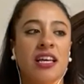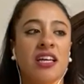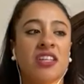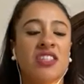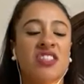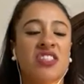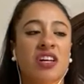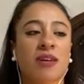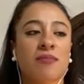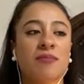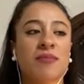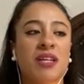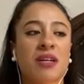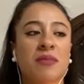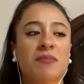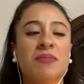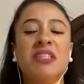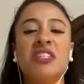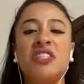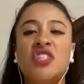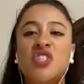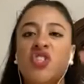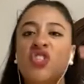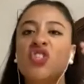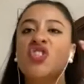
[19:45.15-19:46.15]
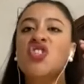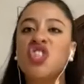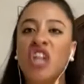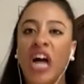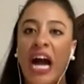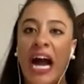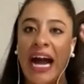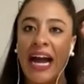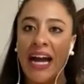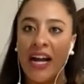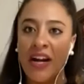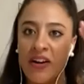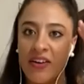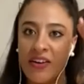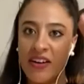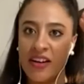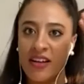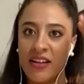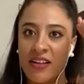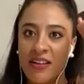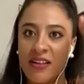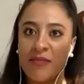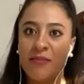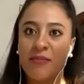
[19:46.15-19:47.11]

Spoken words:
sometimes it's just tiring